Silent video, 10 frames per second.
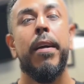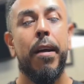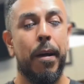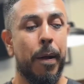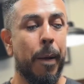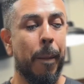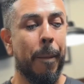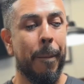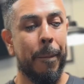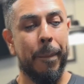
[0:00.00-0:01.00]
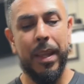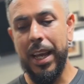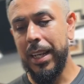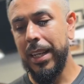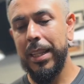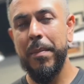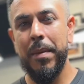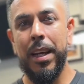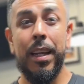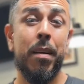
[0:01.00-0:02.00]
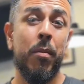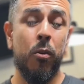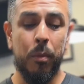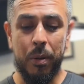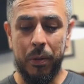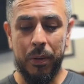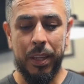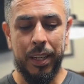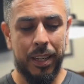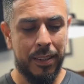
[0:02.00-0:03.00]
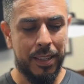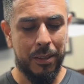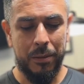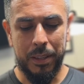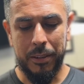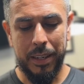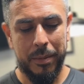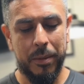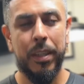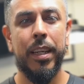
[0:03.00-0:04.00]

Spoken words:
Um, I let him hold both, and he was like, "Holy crap, dude!"